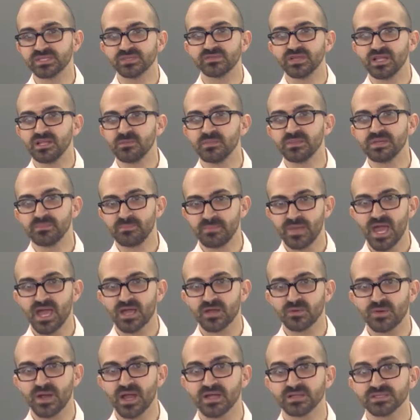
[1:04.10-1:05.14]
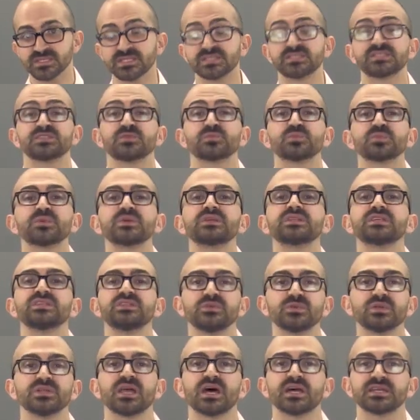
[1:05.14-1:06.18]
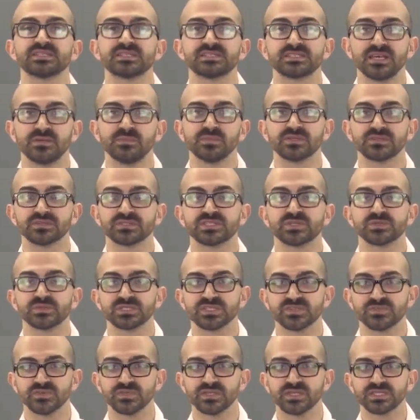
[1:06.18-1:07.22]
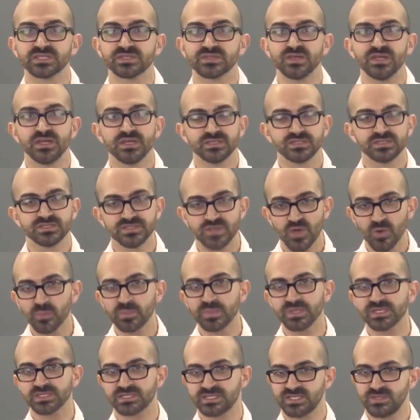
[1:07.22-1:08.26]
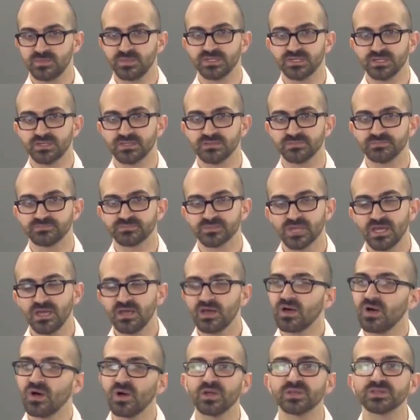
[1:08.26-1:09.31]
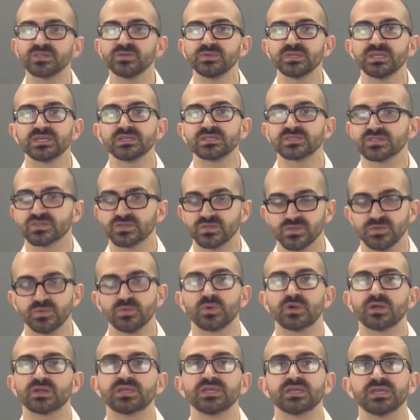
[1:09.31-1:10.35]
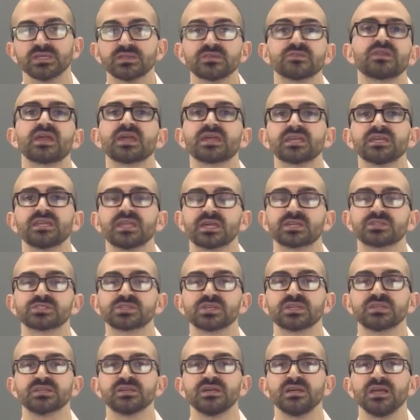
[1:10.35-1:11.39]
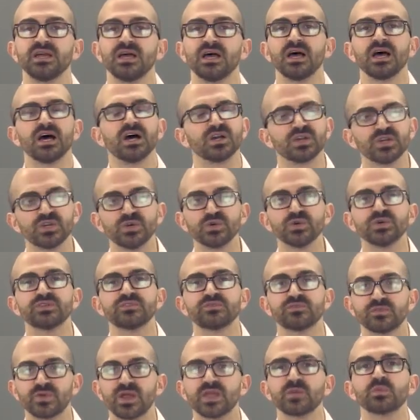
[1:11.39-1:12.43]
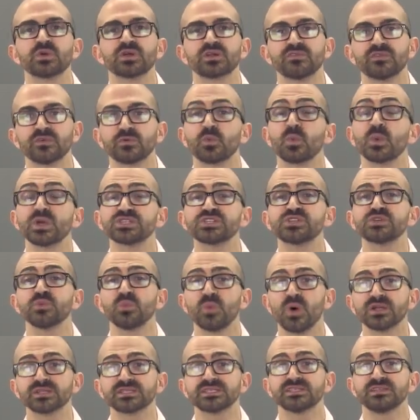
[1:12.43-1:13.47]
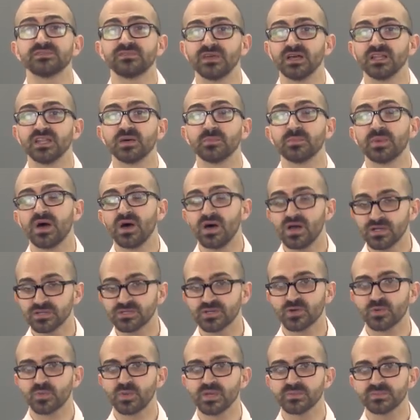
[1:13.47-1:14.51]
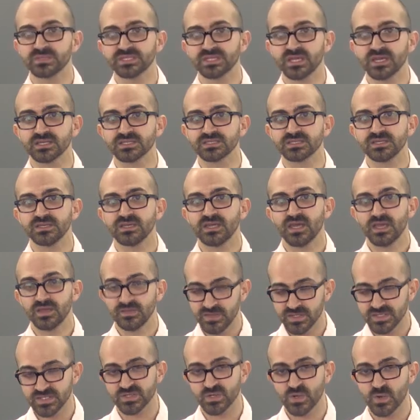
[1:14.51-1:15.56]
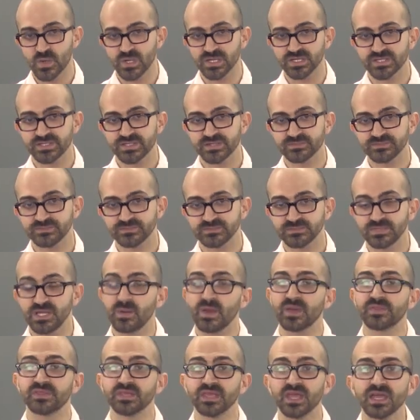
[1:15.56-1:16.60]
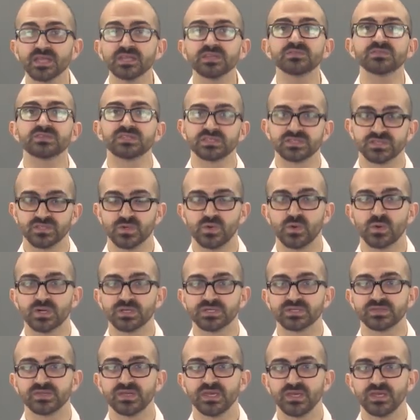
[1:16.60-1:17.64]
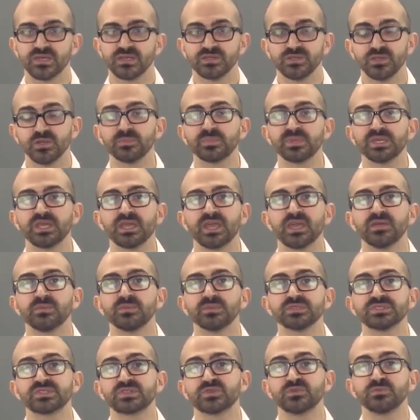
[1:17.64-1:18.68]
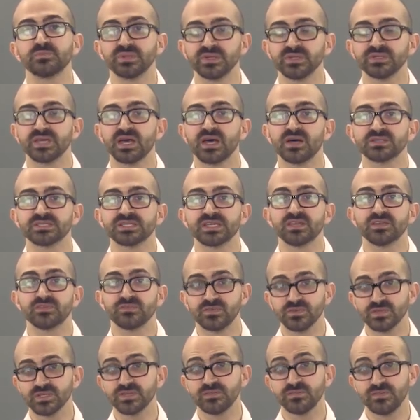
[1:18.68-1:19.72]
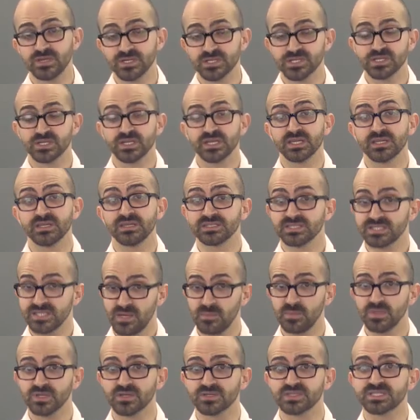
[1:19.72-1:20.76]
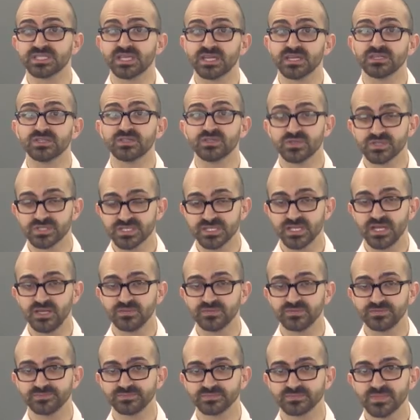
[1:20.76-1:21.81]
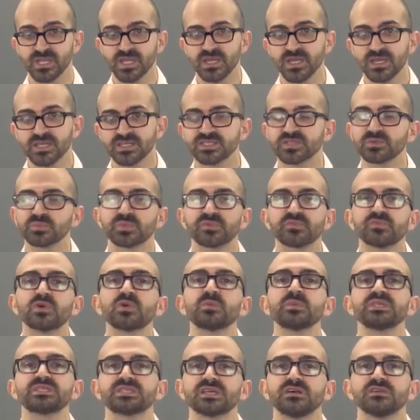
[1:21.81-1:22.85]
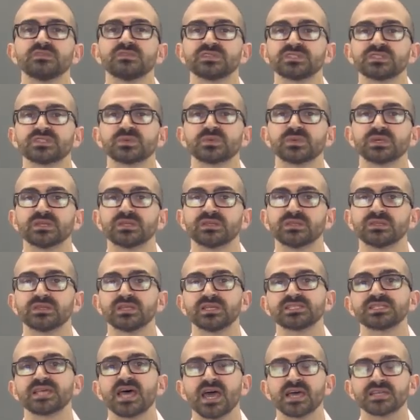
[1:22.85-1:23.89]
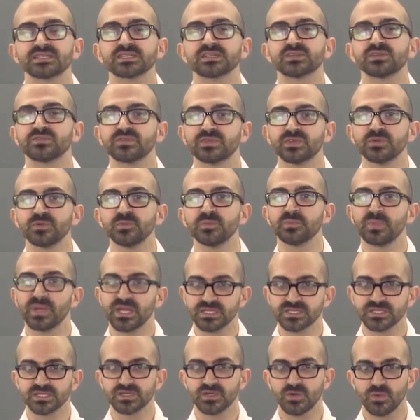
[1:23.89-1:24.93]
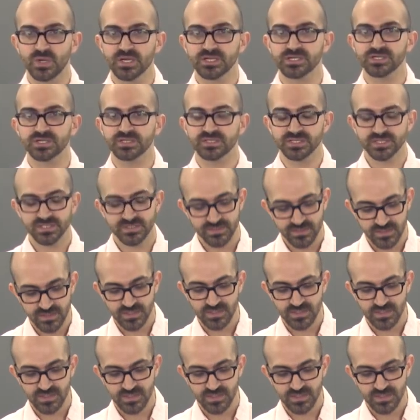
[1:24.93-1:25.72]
development background to really utilize Tumblr to its fullest, don't be intimidated. All you need is a good working internet connection, a good framework for what you want to develop on your website, and this course. Now, at the end of this course, you'll be able to build out a fully functioning Tumblr site yourself. So before we delve into it, let's ask a few basic questions.